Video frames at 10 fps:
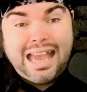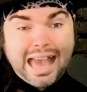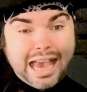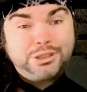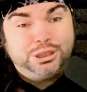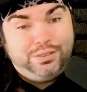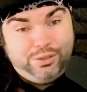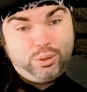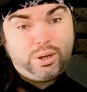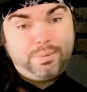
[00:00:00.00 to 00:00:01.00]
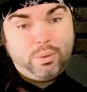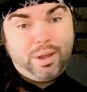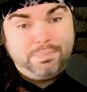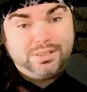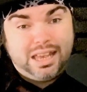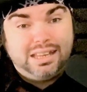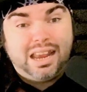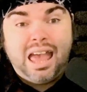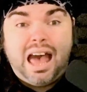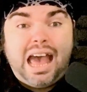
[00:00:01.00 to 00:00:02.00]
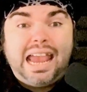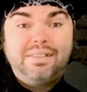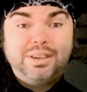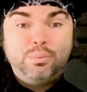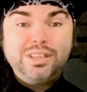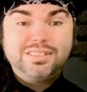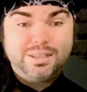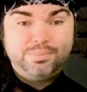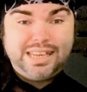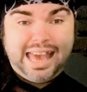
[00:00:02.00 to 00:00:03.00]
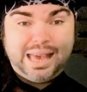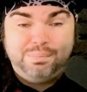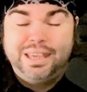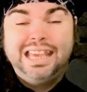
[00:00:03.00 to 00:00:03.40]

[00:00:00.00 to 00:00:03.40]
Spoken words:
Actually, if you go to my website, I have a wisdom tab.